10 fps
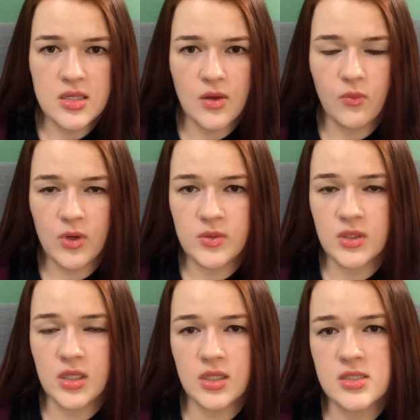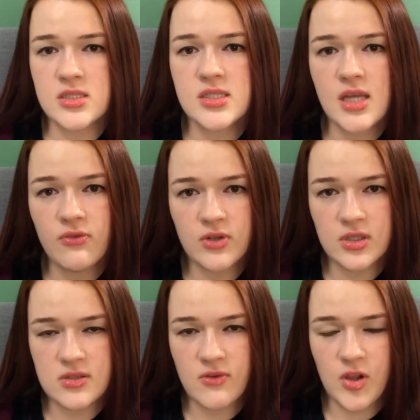One can
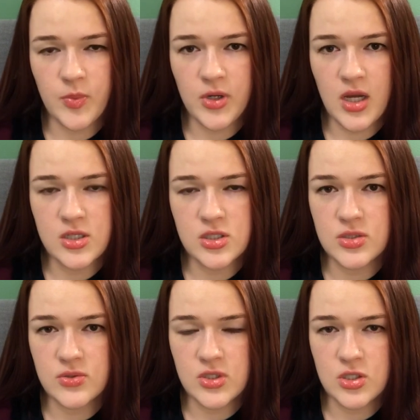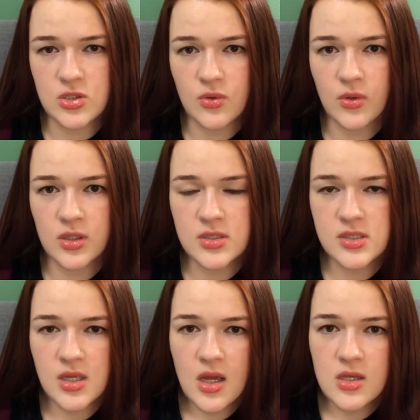definitely develop a reaction to essential
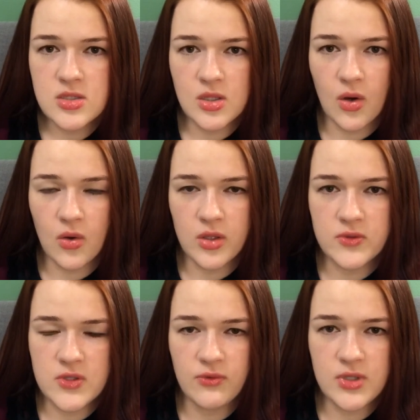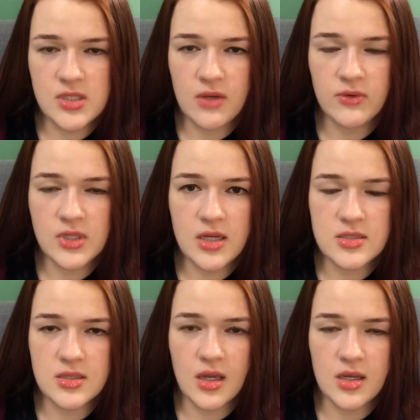oils. So if something's
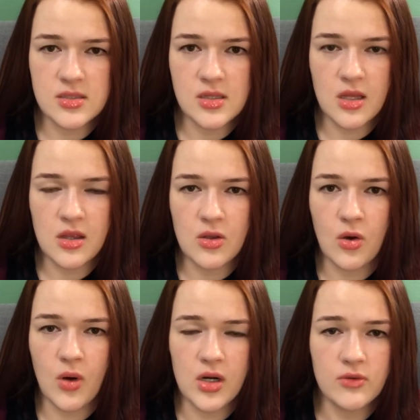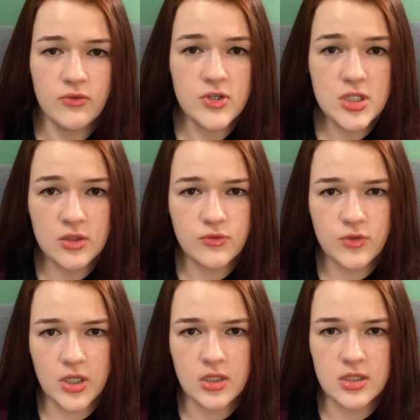advertised as no artificial
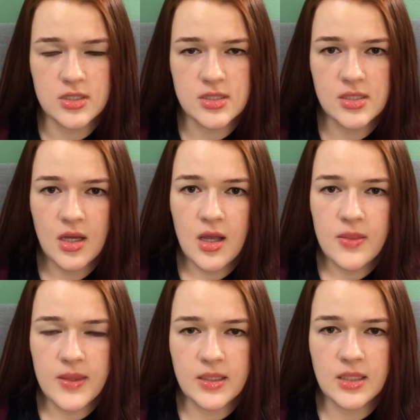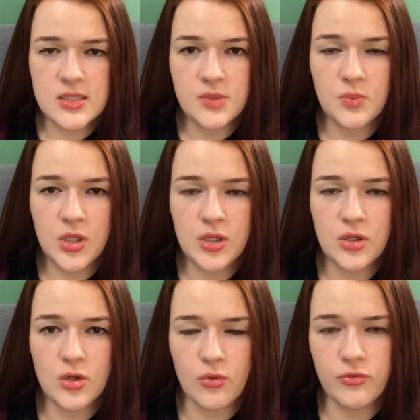fragrance, that doesn't mean
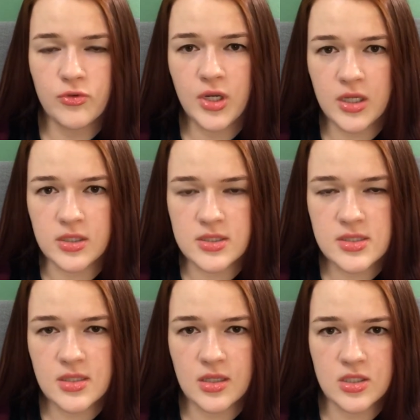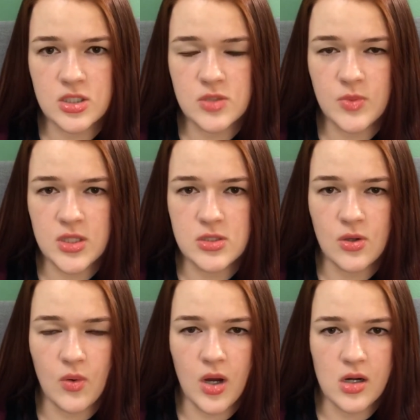no fragrance. That just means
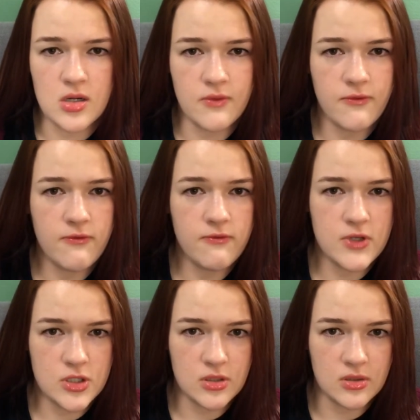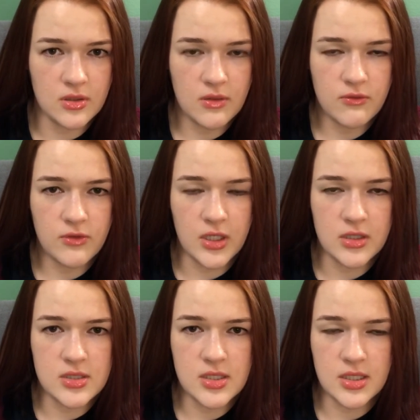no artificial
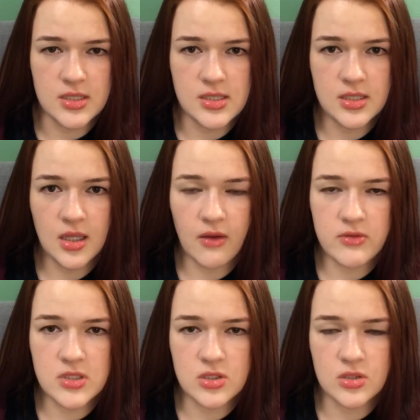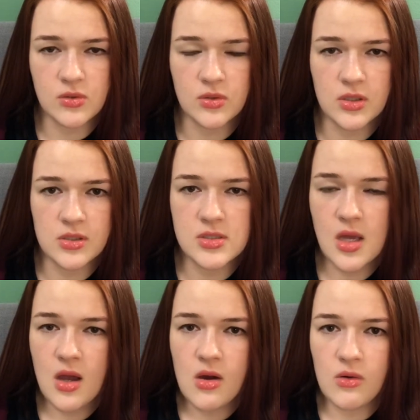fragrance. It can still have essential oils
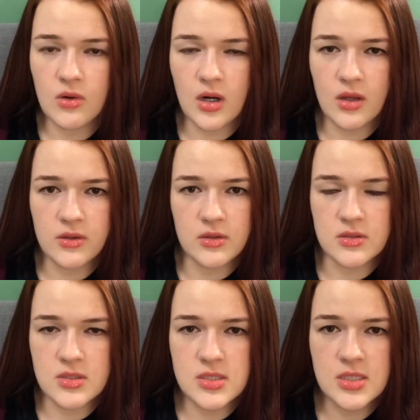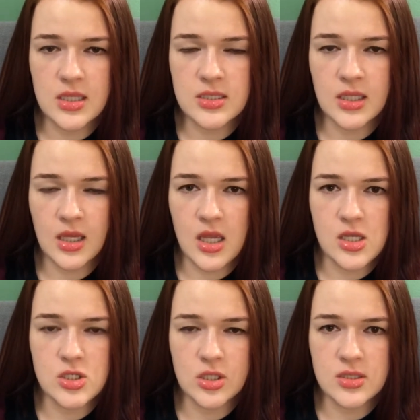or other scenting
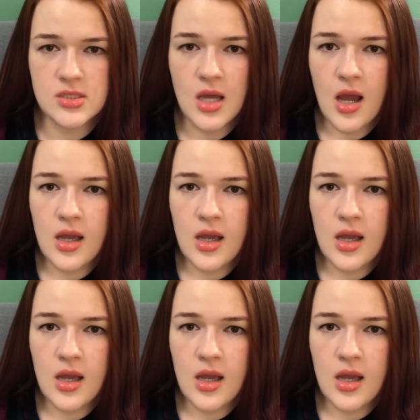agents.